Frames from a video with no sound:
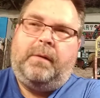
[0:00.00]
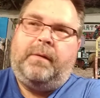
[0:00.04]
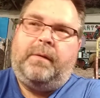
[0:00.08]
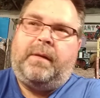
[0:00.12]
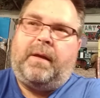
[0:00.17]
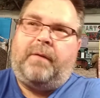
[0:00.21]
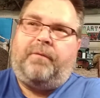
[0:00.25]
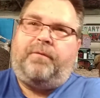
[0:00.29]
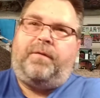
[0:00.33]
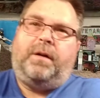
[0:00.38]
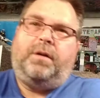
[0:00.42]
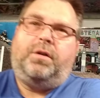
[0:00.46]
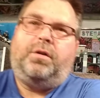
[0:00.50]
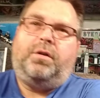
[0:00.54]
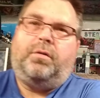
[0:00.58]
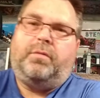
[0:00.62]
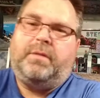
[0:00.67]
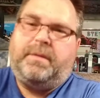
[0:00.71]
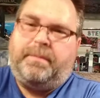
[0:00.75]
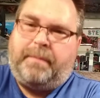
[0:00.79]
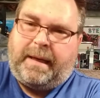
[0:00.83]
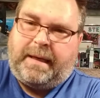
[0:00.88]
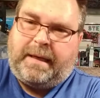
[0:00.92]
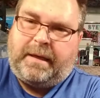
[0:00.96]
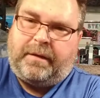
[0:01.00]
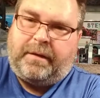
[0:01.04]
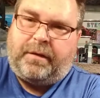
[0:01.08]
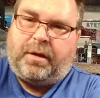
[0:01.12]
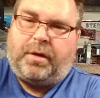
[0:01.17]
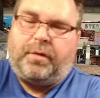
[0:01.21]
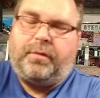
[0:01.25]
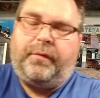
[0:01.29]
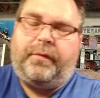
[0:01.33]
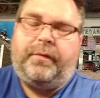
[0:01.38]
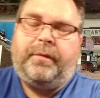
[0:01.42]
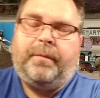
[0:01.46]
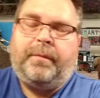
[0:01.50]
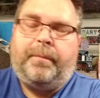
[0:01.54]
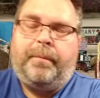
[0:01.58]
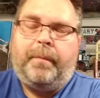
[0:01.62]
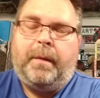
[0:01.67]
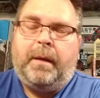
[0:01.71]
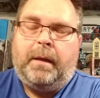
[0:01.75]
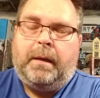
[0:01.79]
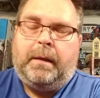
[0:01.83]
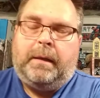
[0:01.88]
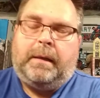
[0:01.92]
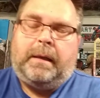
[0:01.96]
That Funko is making those.
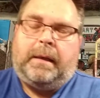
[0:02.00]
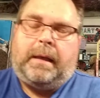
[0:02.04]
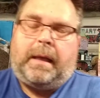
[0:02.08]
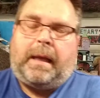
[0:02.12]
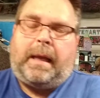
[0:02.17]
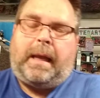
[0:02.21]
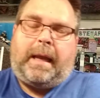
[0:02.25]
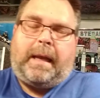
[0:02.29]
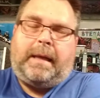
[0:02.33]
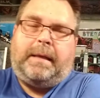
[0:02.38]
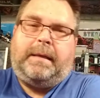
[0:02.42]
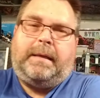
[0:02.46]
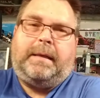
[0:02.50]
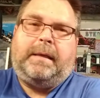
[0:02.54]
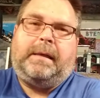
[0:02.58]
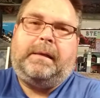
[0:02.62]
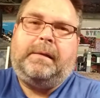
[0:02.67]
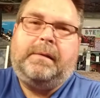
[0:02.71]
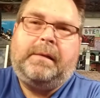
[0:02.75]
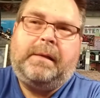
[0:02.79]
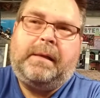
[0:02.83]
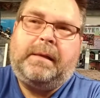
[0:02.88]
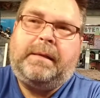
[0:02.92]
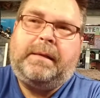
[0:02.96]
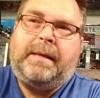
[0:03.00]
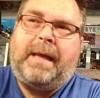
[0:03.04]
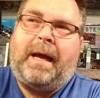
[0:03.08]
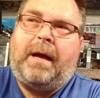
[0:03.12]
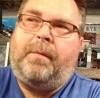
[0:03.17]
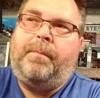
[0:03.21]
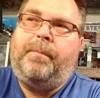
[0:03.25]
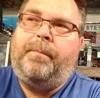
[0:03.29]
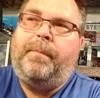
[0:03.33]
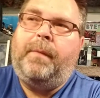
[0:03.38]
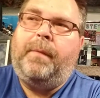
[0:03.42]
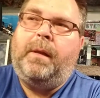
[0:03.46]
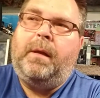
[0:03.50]
And now,